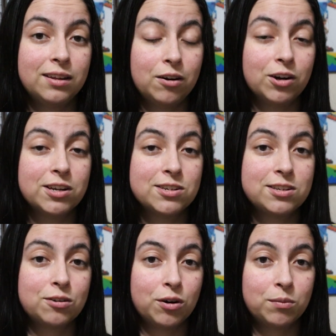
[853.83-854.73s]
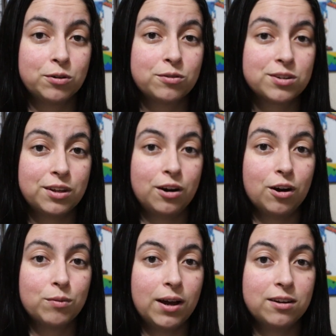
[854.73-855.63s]
There is the criminals and they
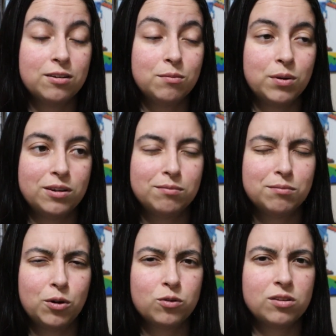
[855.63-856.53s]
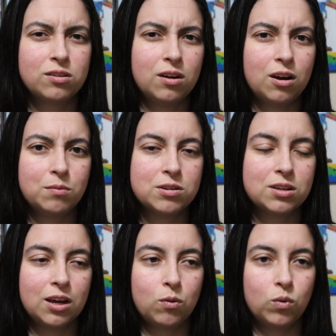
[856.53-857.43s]
are random, but most of the time
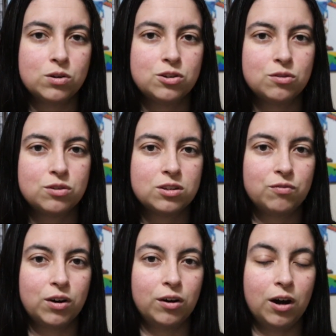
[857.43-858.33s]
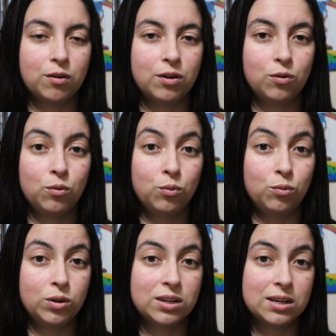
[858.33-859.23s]
it's like once you figure out
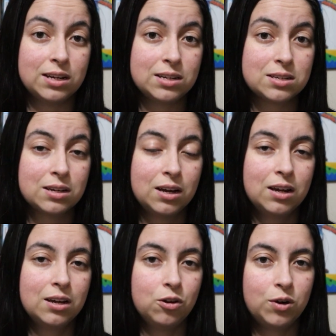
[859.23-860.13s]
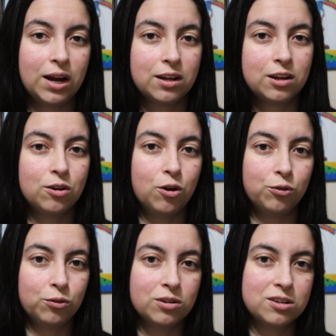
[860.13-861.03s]
who it is, you kind of can
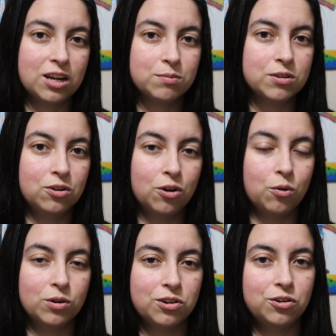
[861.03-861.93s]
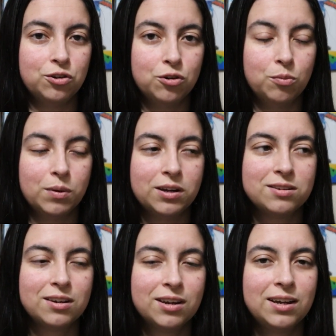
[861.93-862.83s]
go through the steps and know what to do,
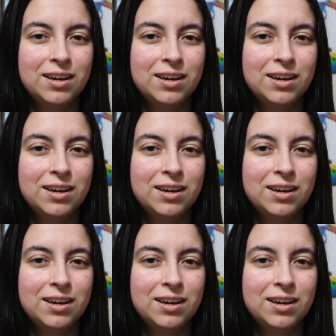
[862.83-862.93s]
but